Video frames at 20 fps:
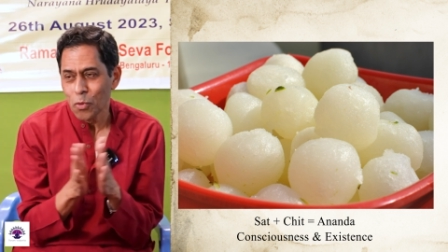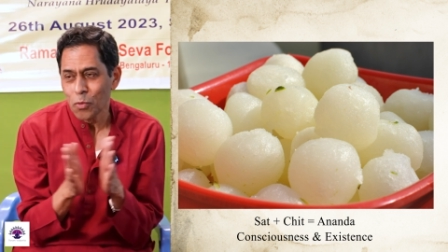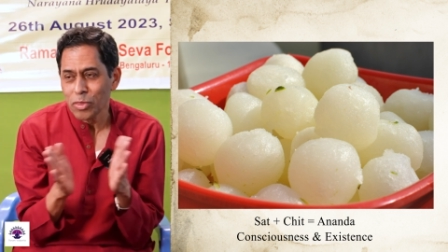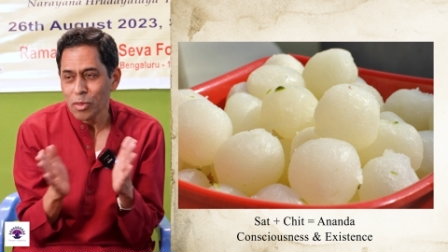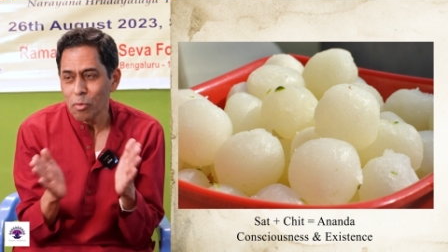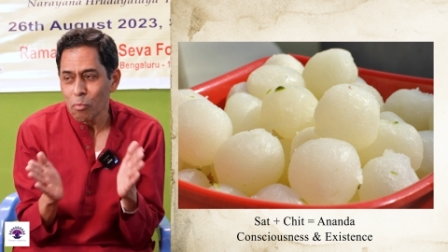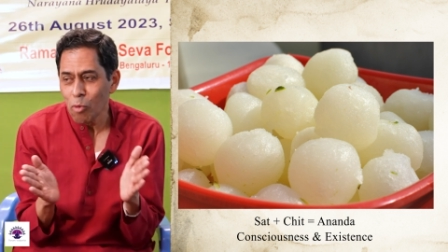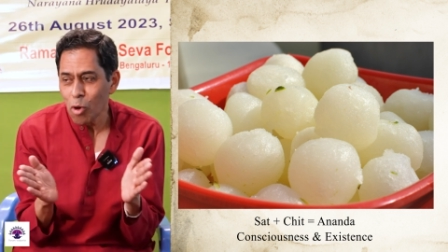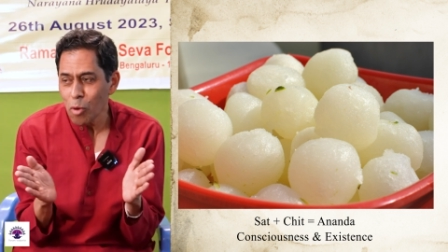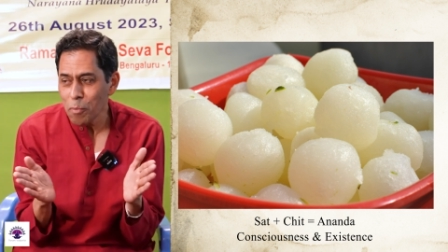
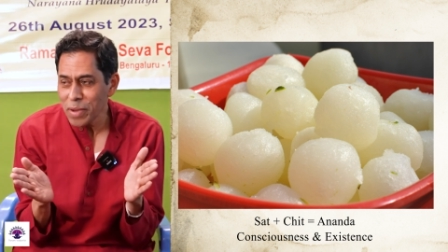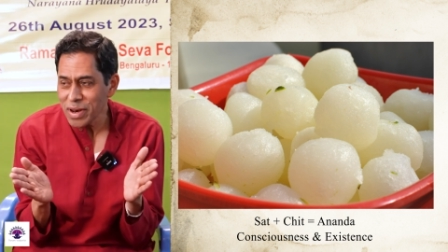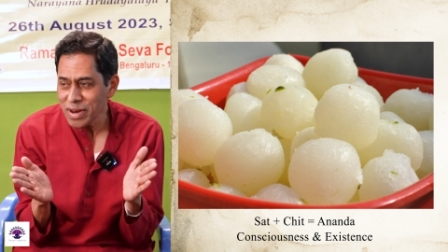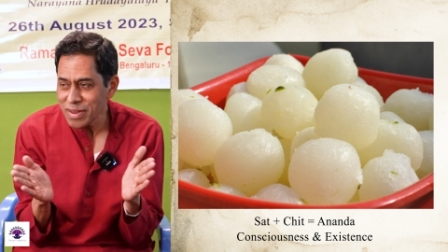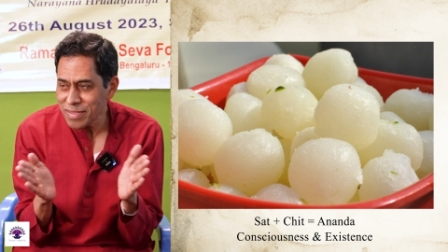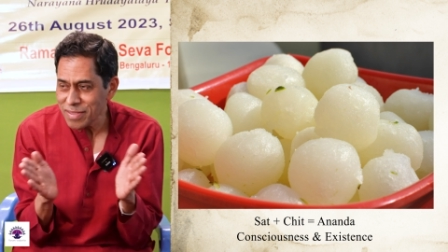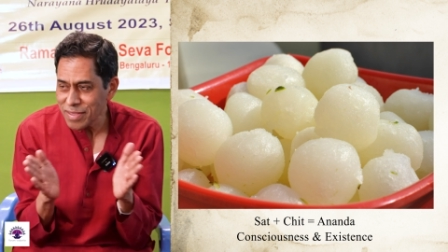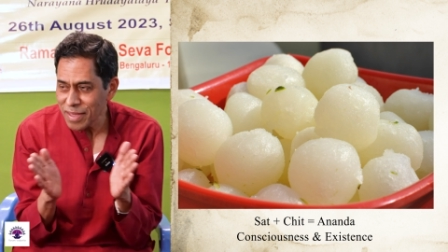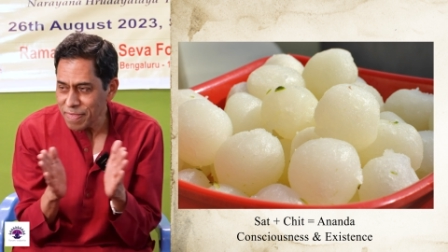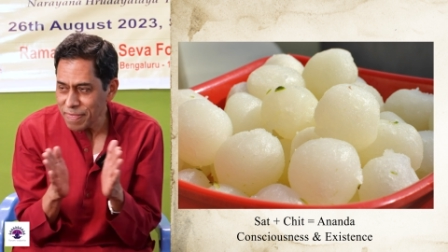The
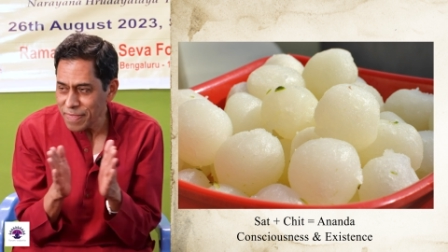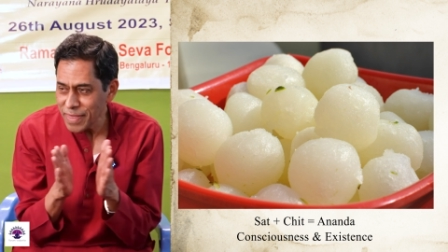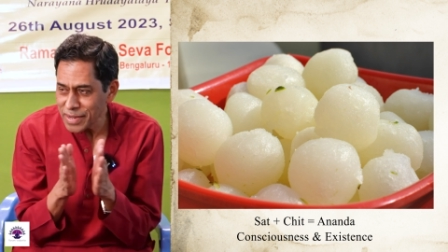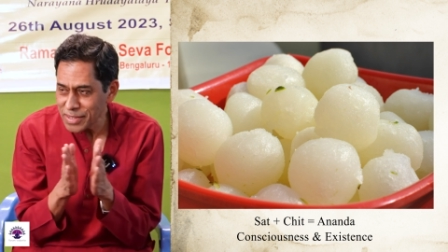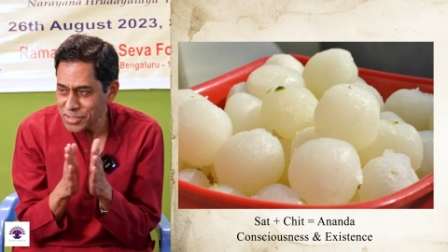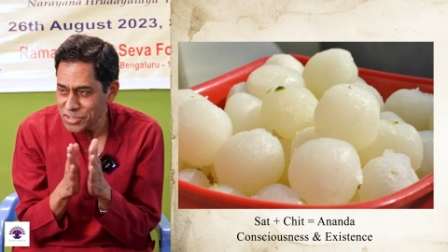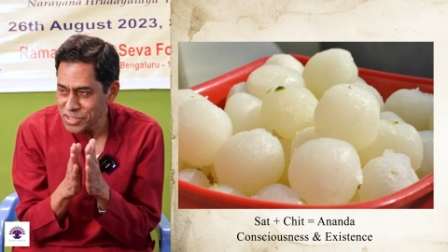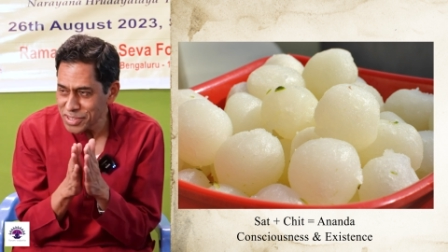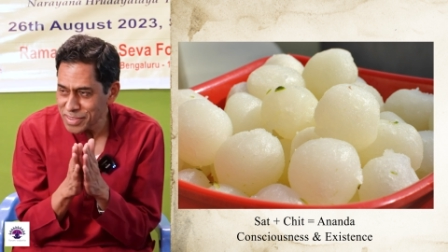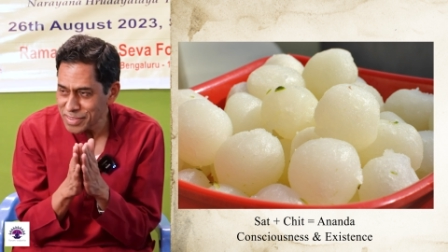moment Sat
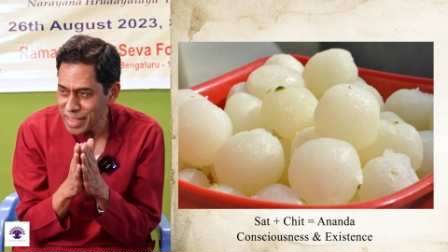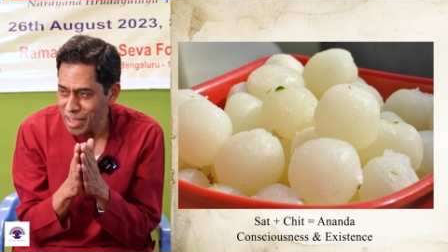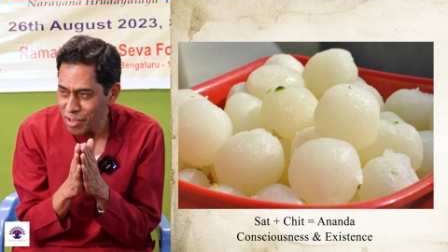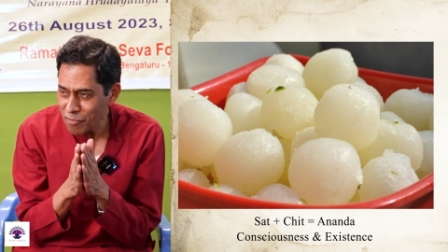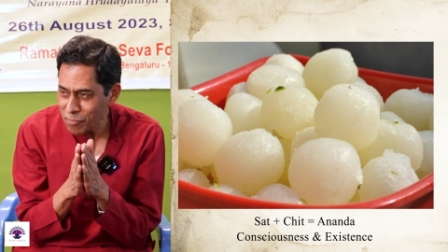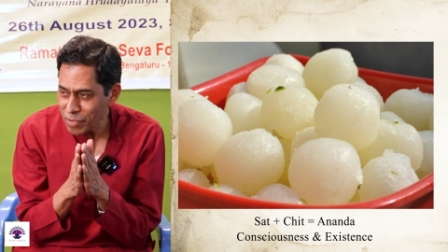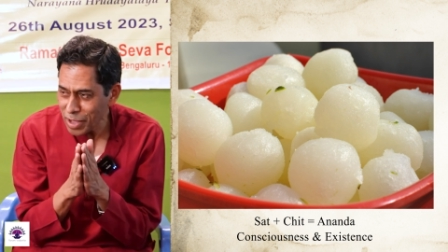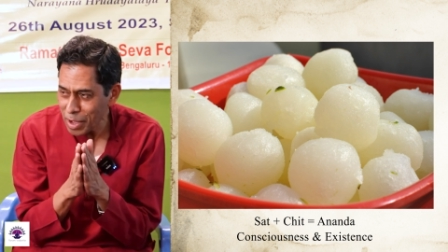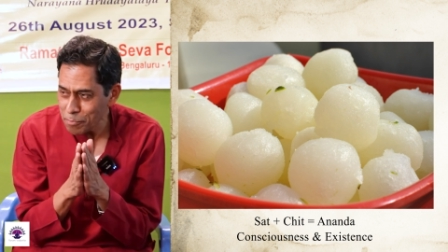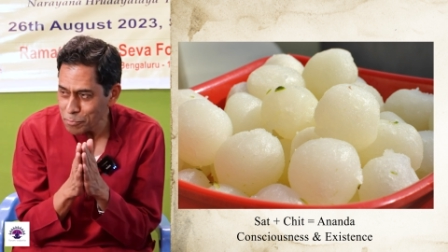and Chit
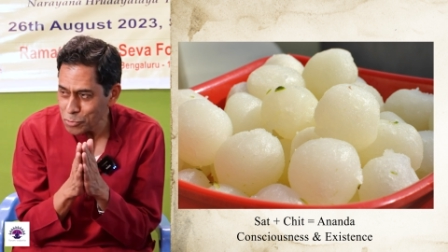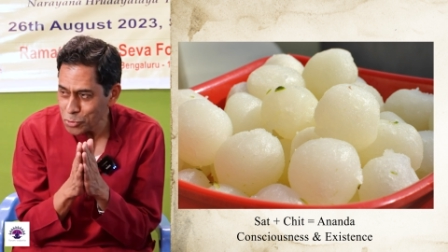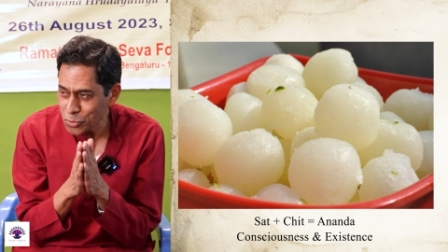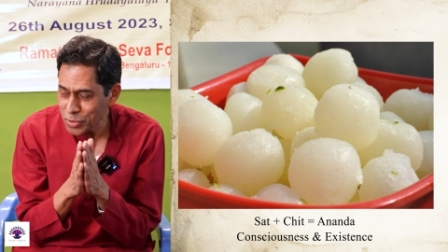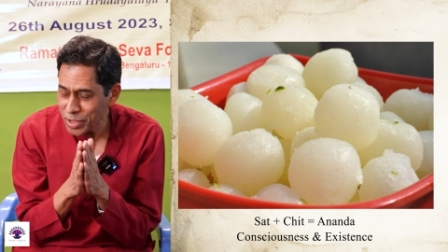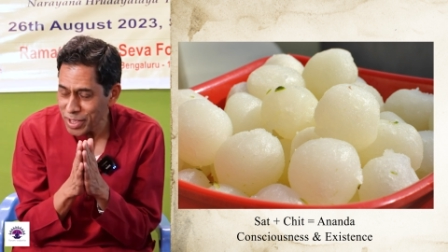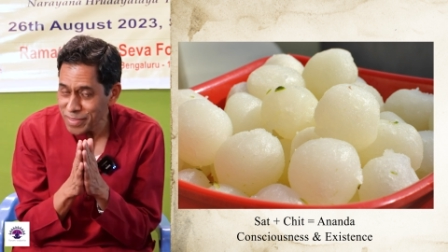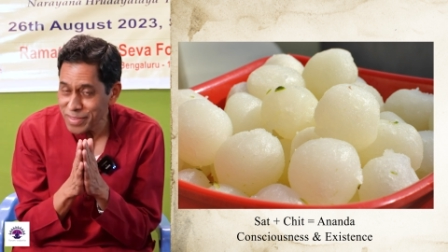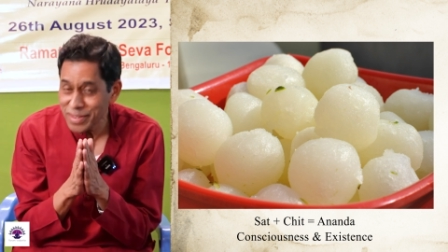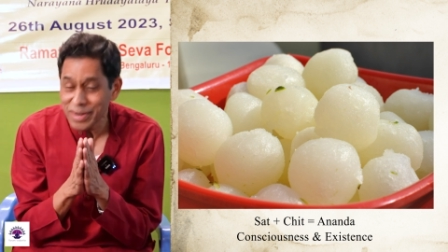have come
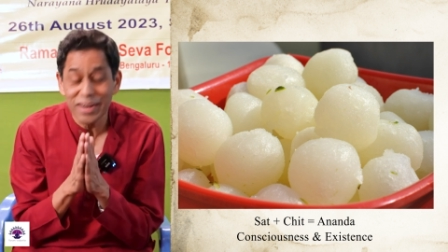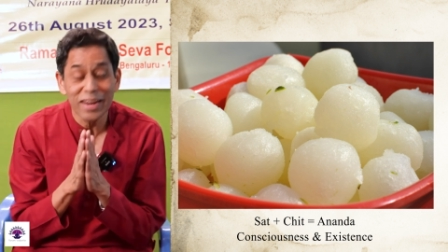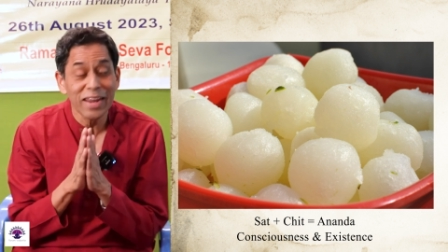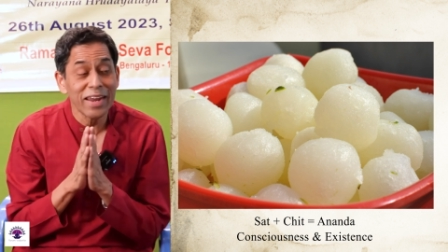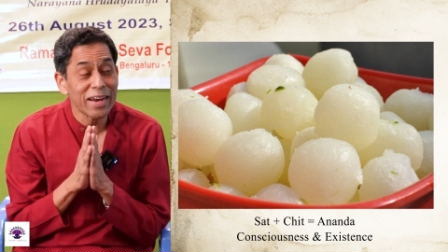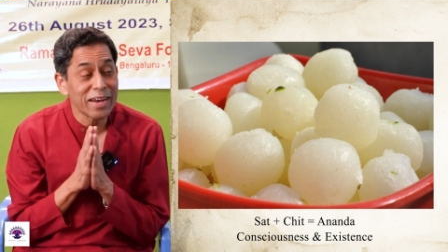together,